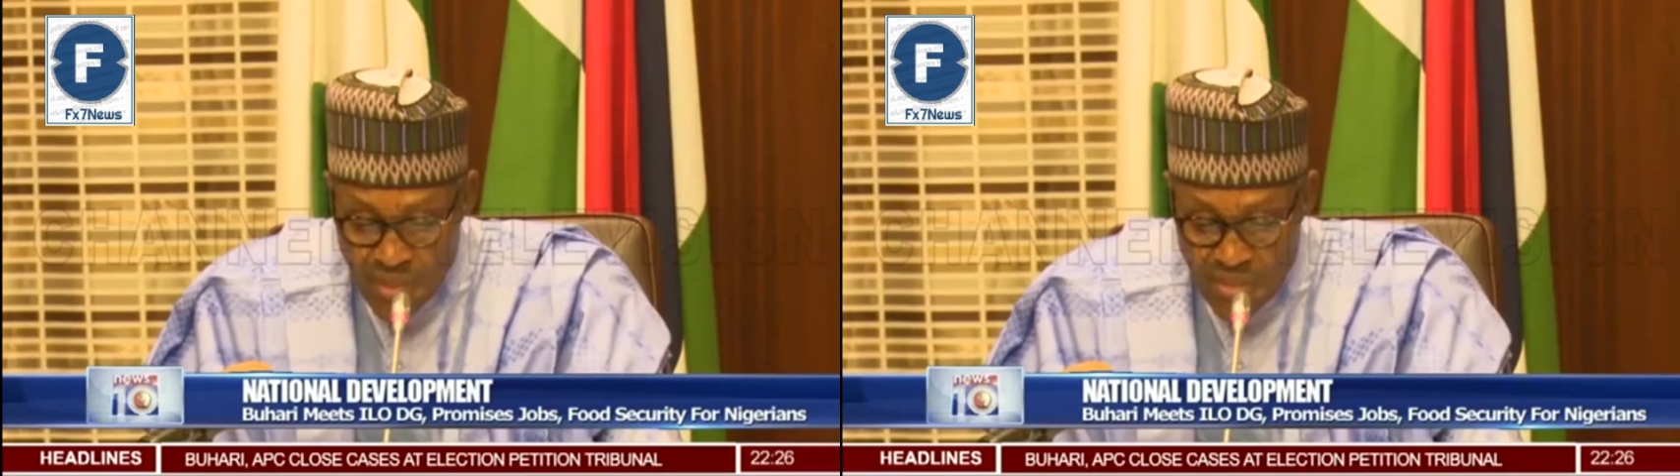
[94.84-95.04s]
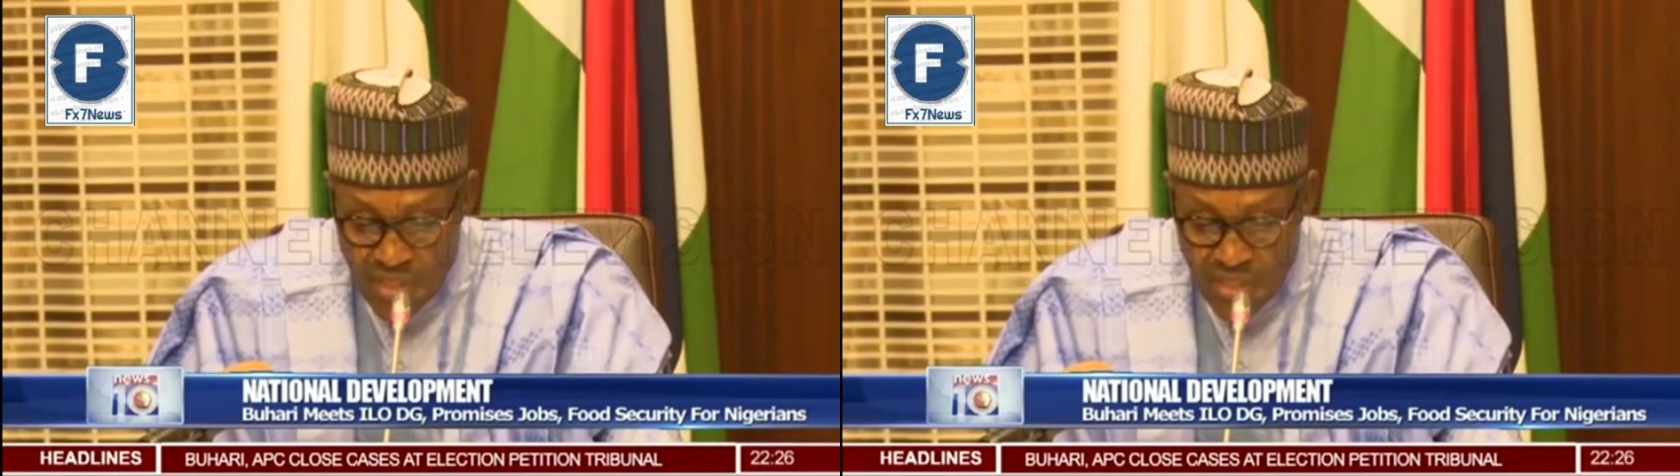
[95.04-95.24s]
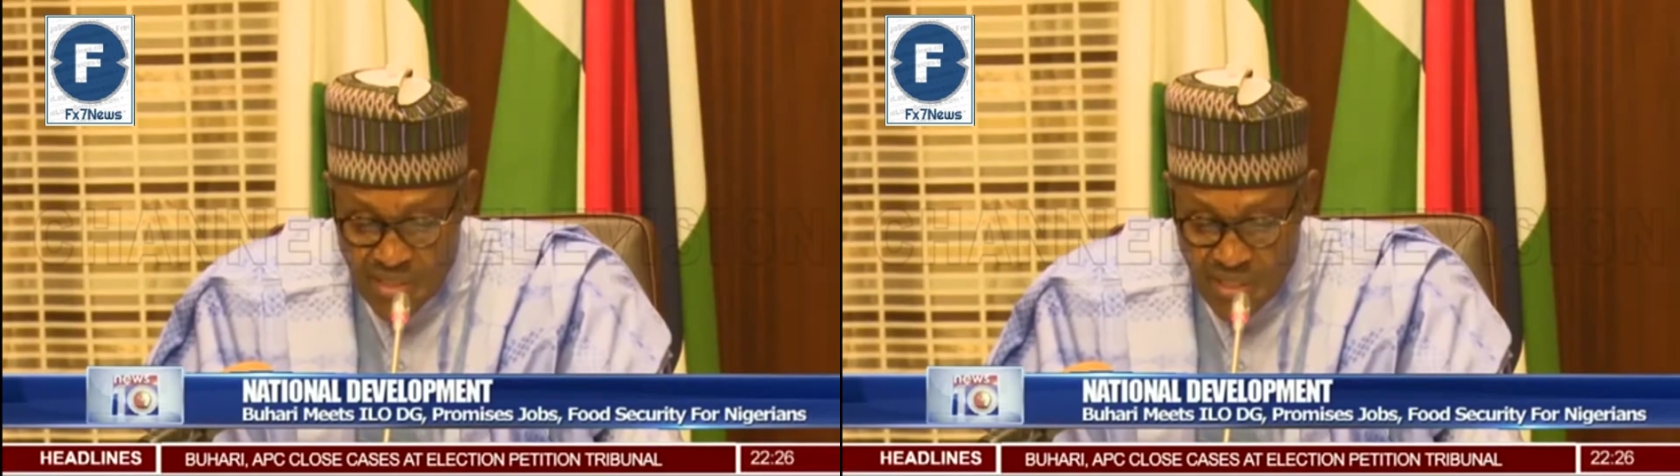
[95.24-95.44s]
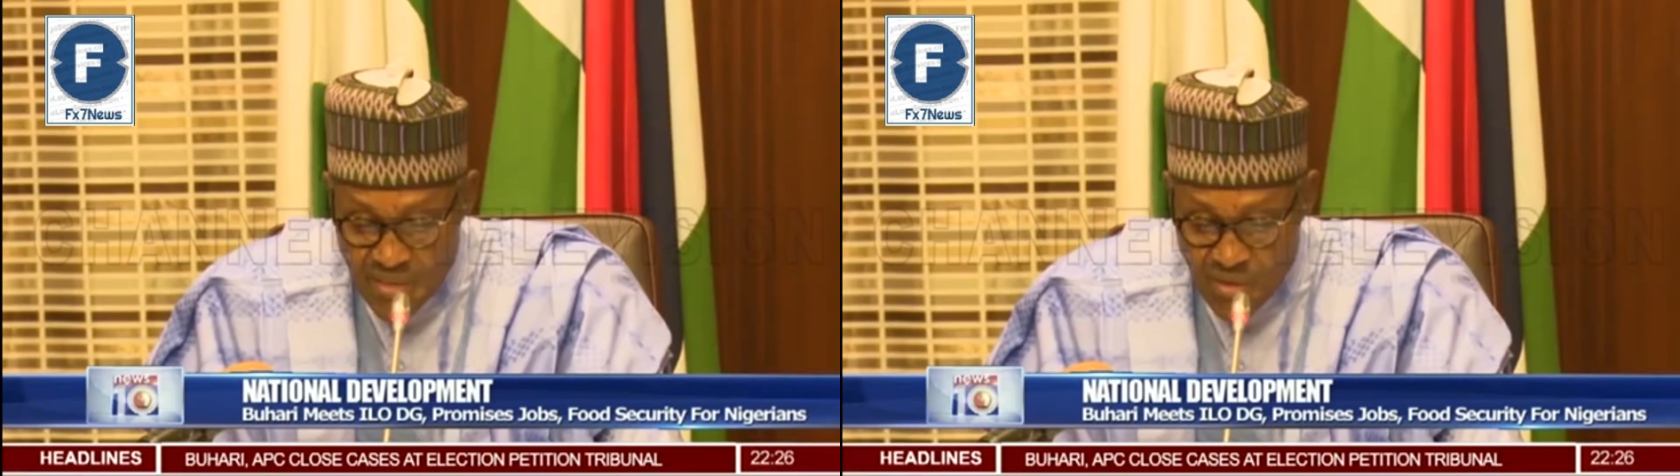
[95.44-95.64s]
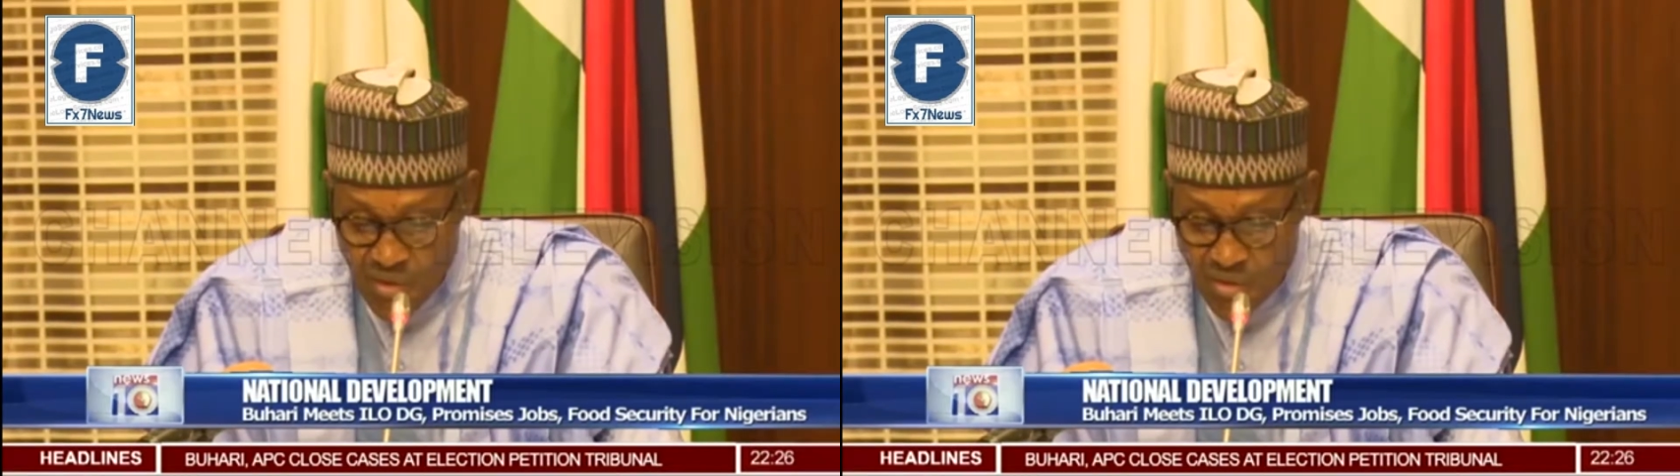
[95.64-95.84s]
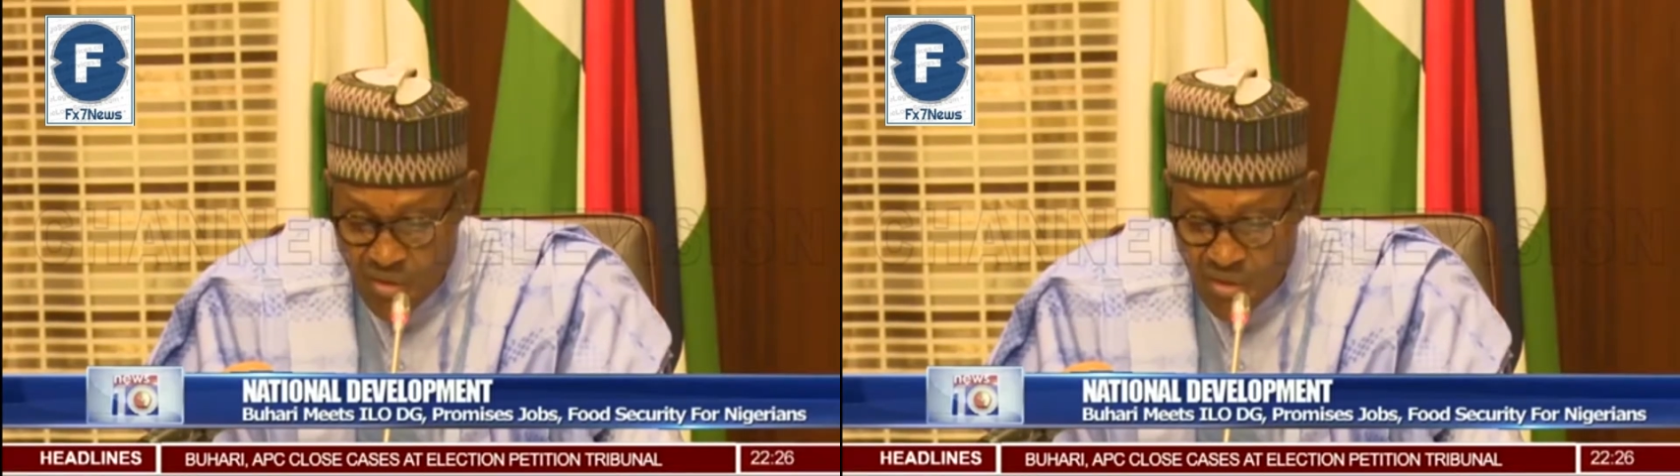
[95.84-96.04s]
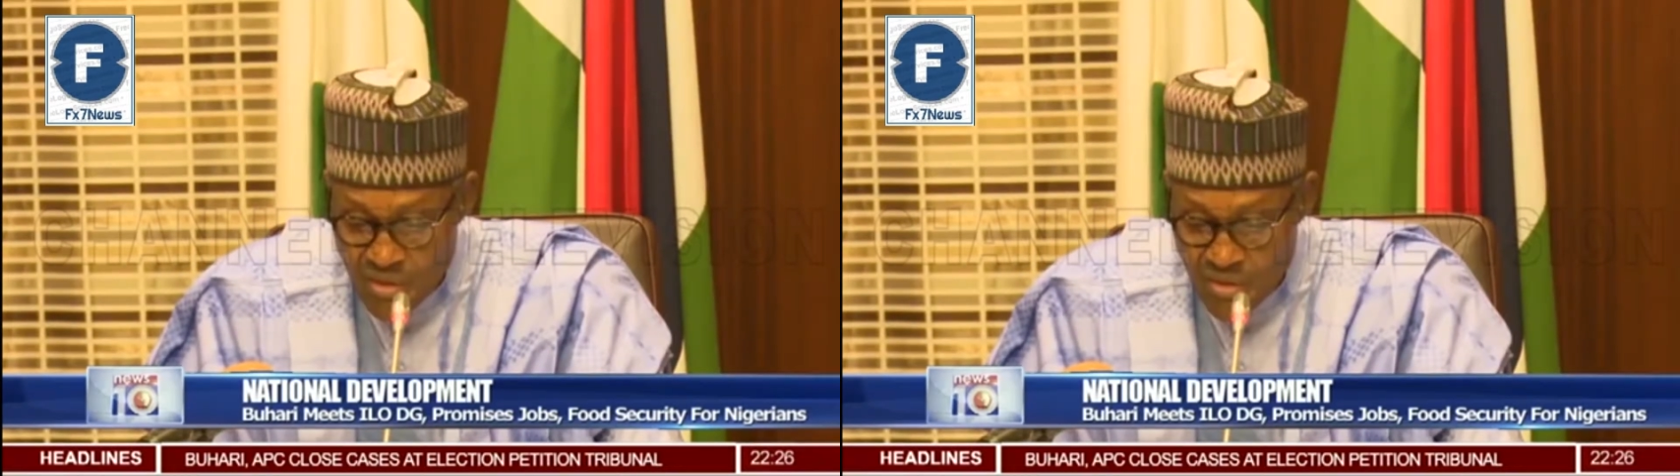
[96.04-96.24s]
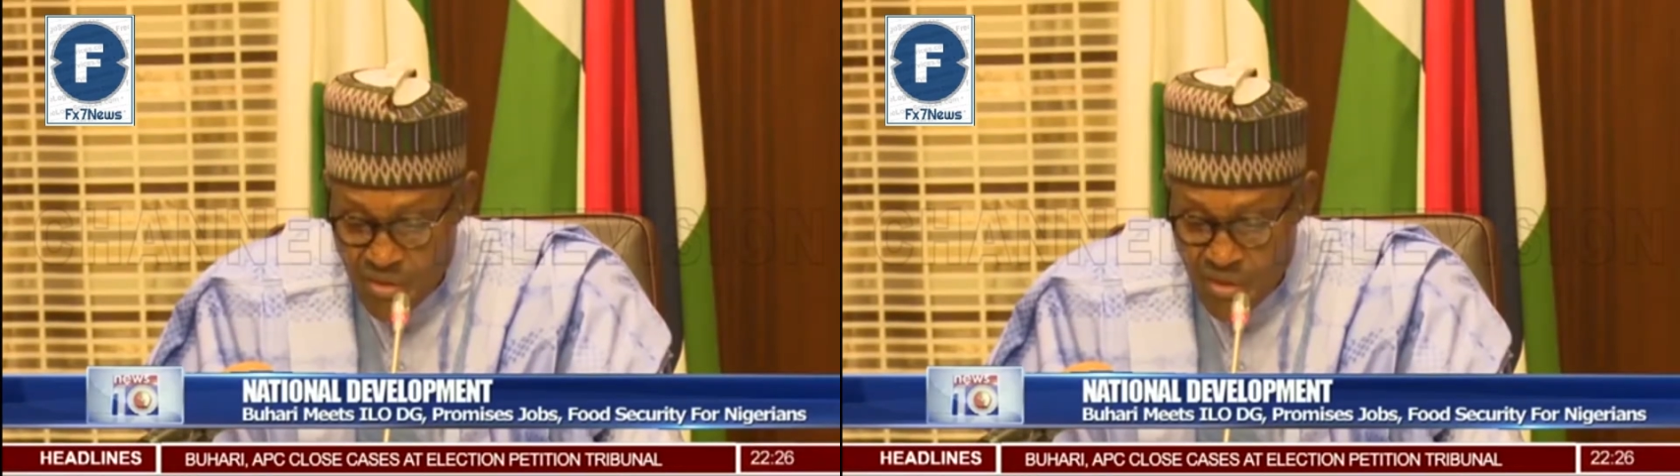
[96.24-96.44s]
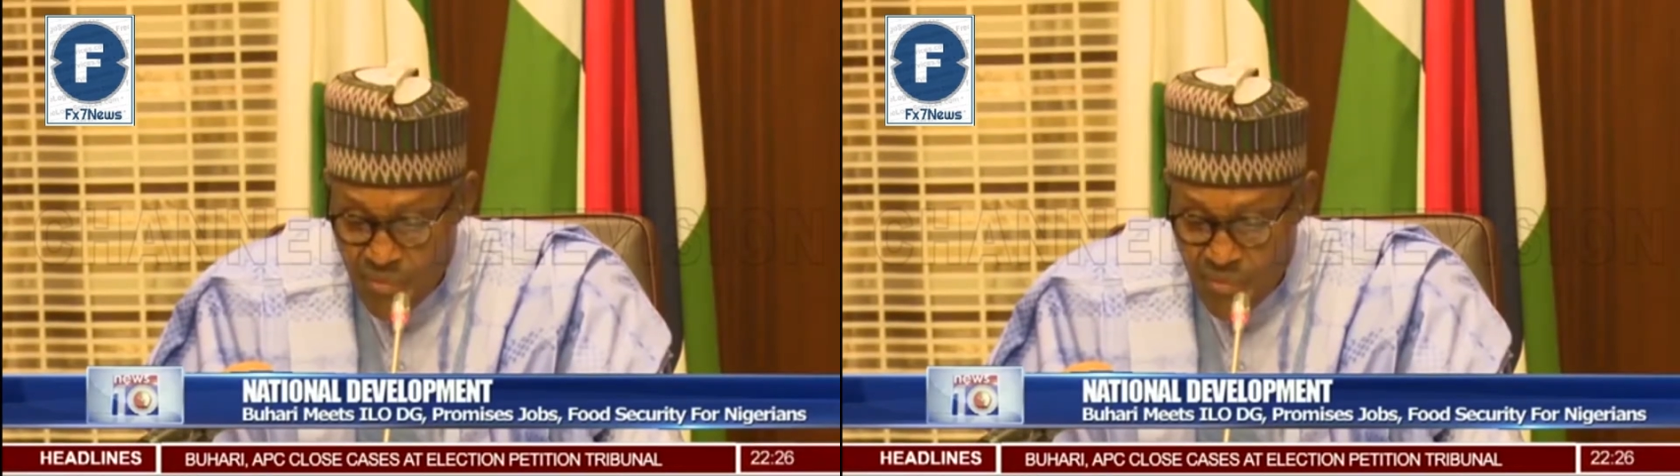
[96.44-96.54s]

we attacked head-on